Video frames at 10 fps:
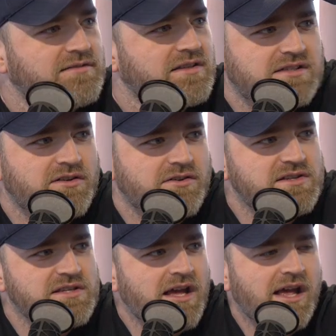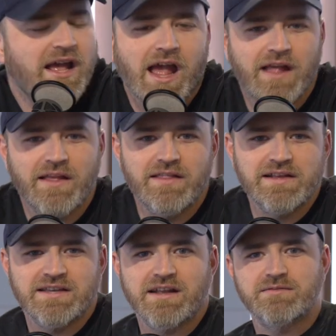listeners, yeah. and then they
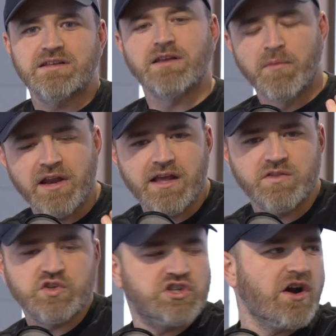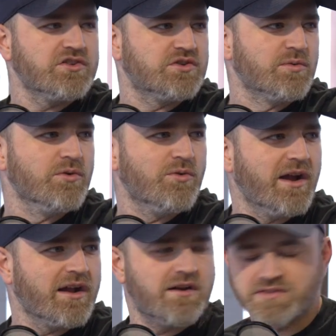say to themselves, "I'm going to hit the charts real quick because